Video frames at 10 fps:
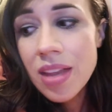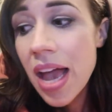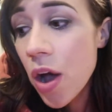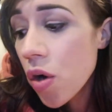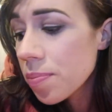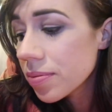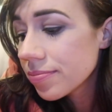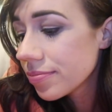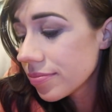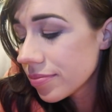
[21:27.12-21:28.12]
I hope
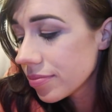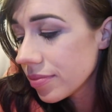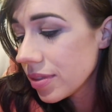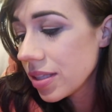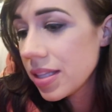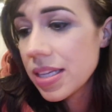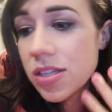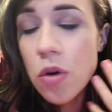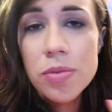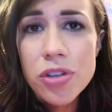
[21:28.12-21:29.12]

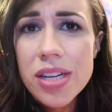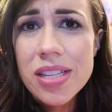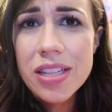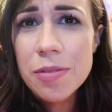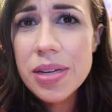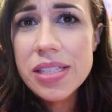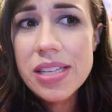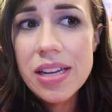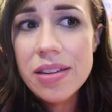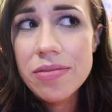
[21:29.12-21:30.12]
this opens your eyes a little bit
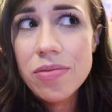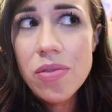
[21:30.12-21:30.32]
to